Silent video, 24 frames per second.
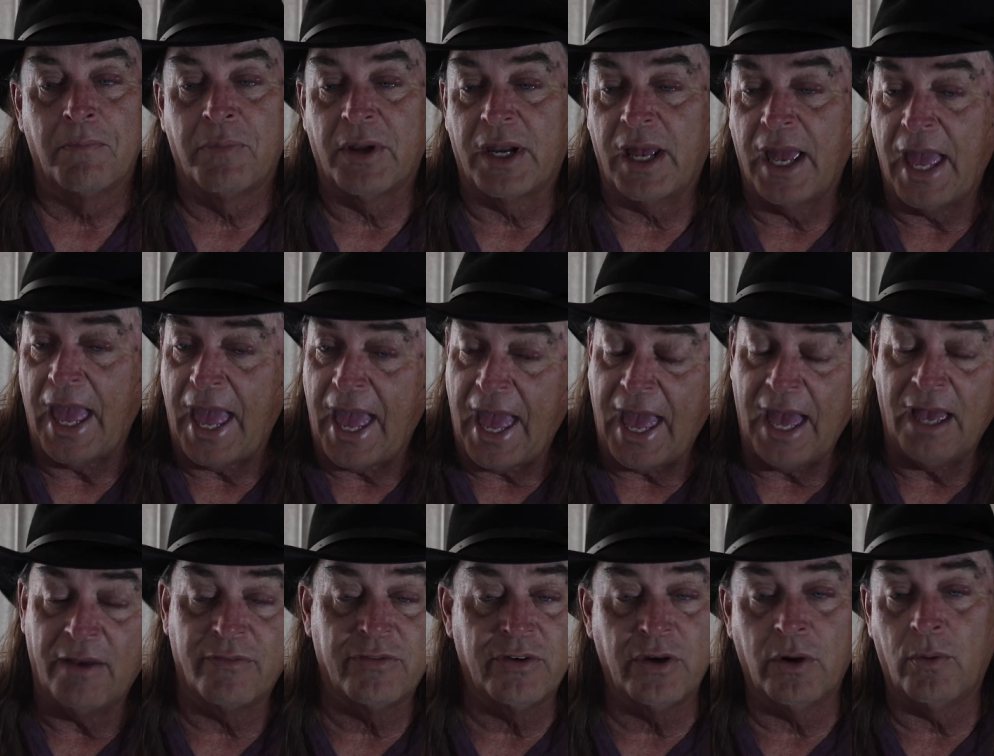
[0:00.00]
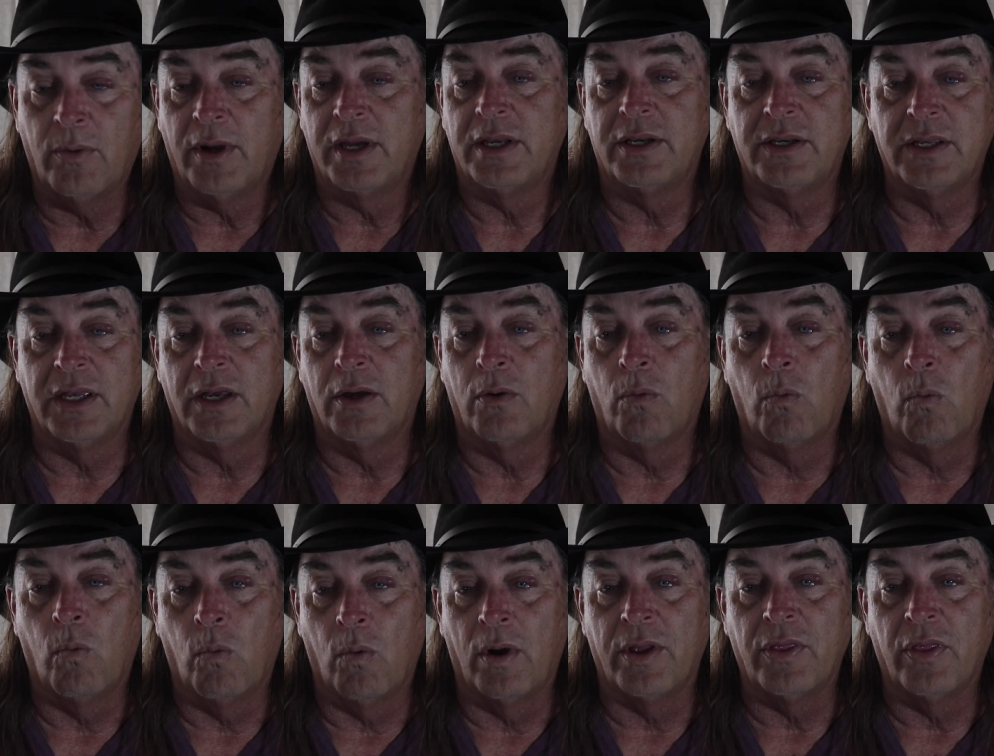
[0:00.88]
But I have no idea
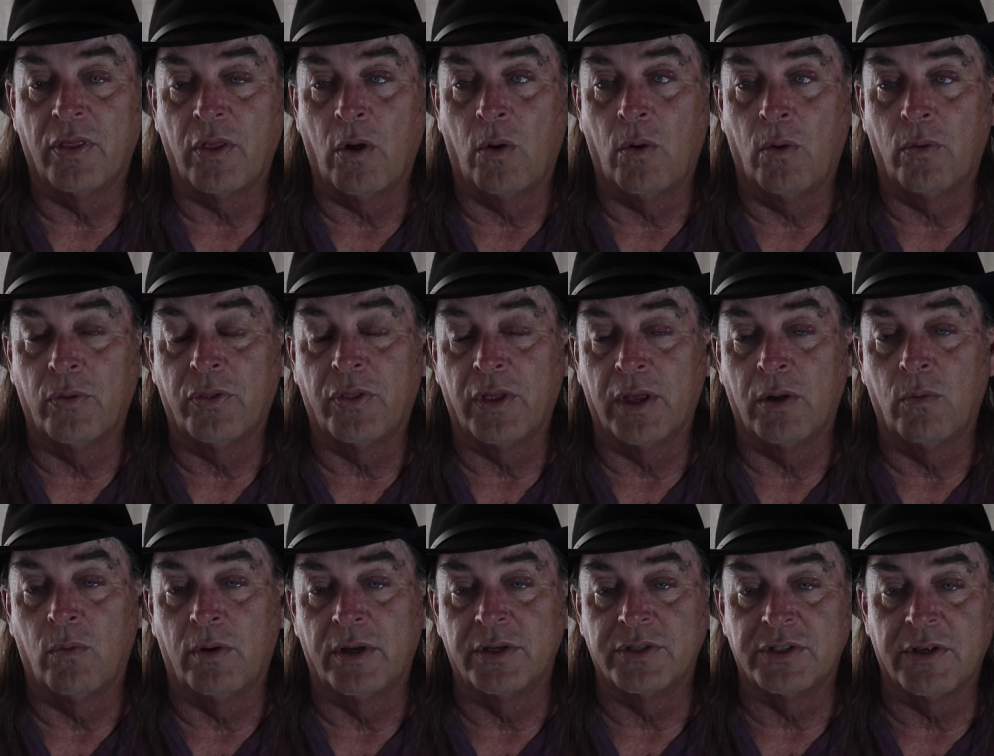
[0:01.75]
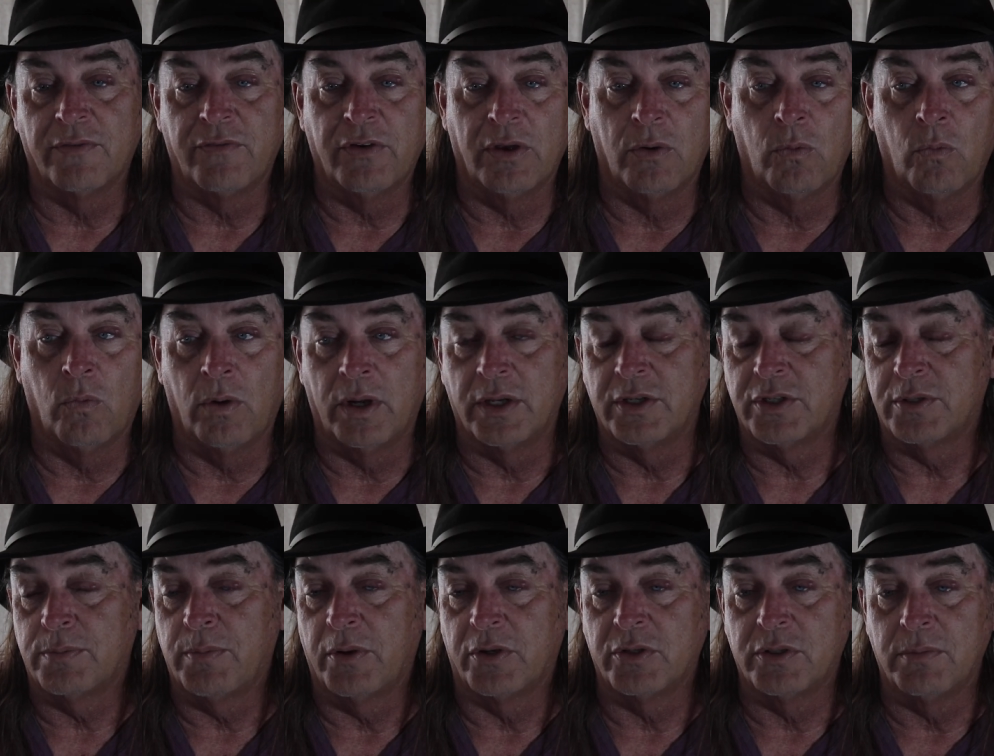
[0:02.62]
what the whole thing was, if it
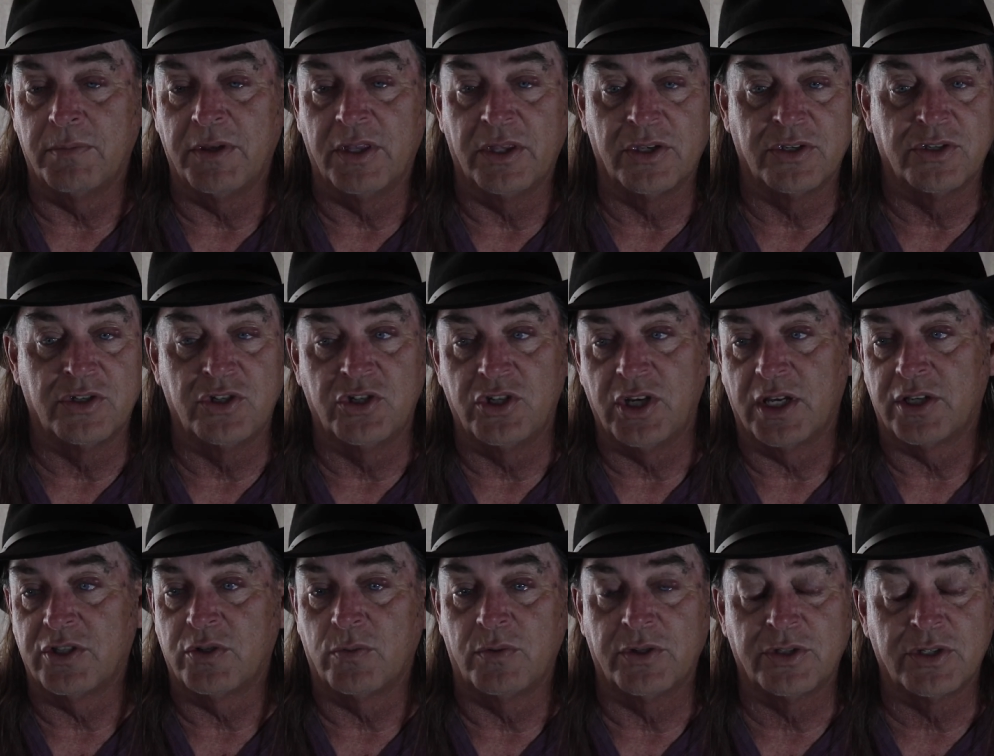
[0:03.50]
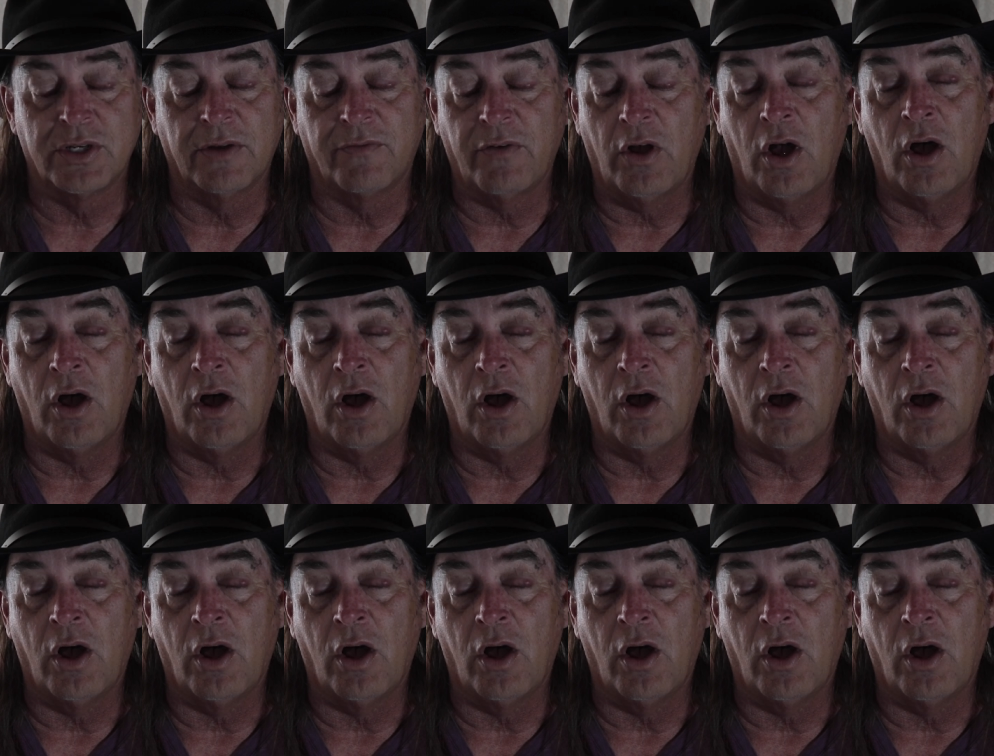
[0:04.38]
was supposed to be this Jesuit stuff.